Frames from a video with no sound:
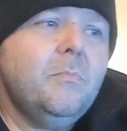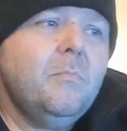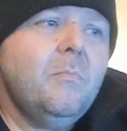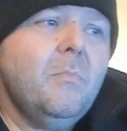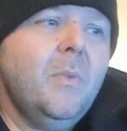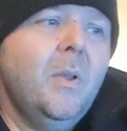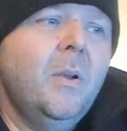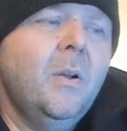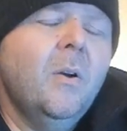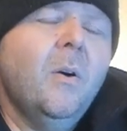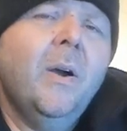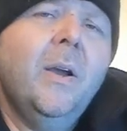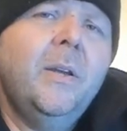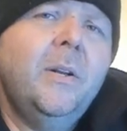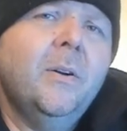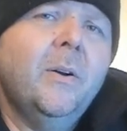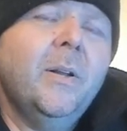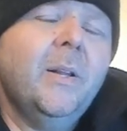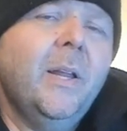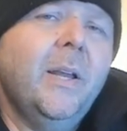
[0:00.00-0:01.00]
and go, you
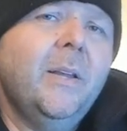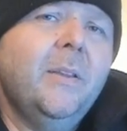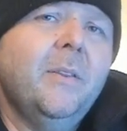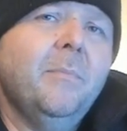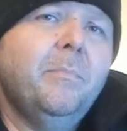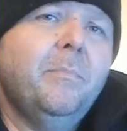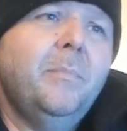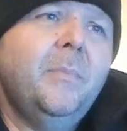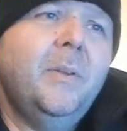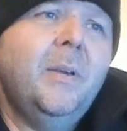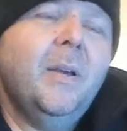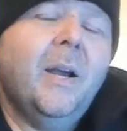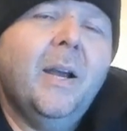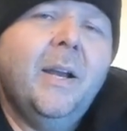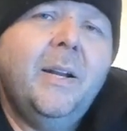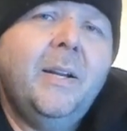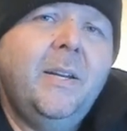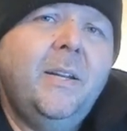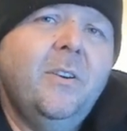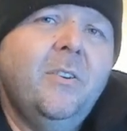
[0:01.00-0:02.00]
know, I like the, the
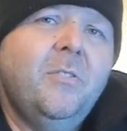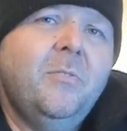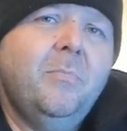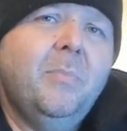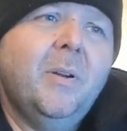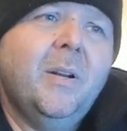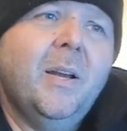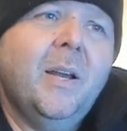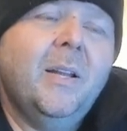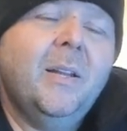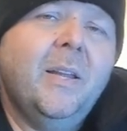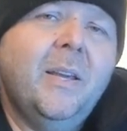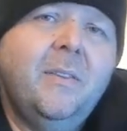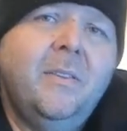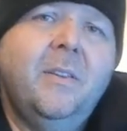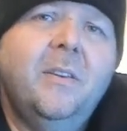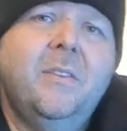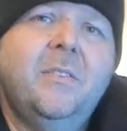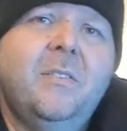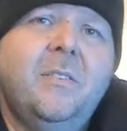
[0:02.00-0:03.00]
ideas, but I like
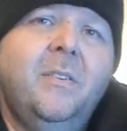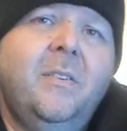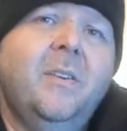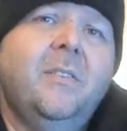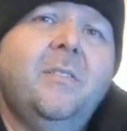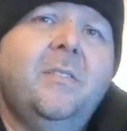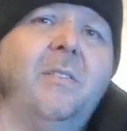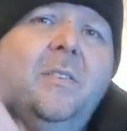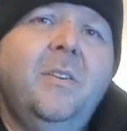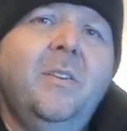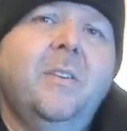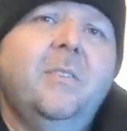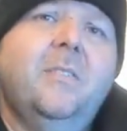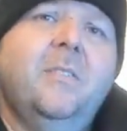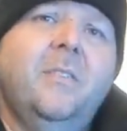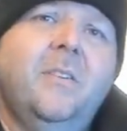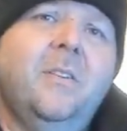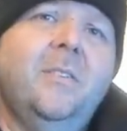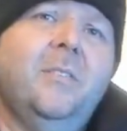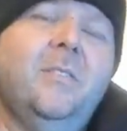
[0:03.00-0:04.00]
this and this and this
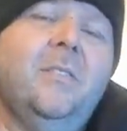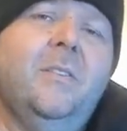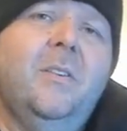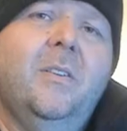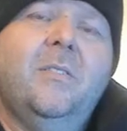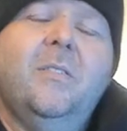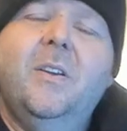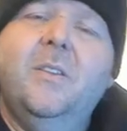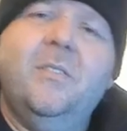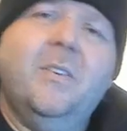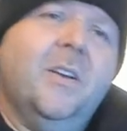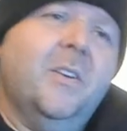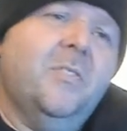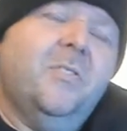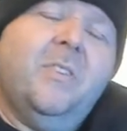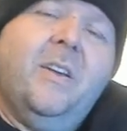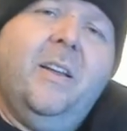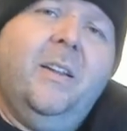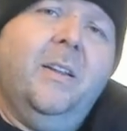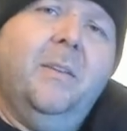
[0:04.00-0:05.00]
and this and this. It's like a
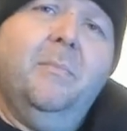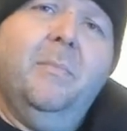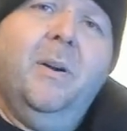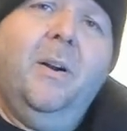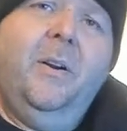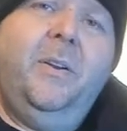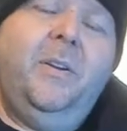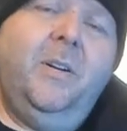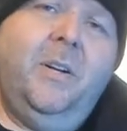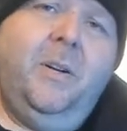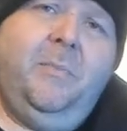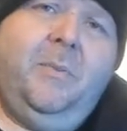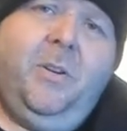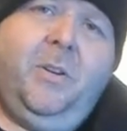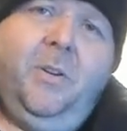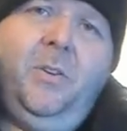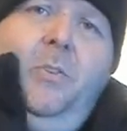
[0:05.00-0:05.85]
salad bar, you know what I mean?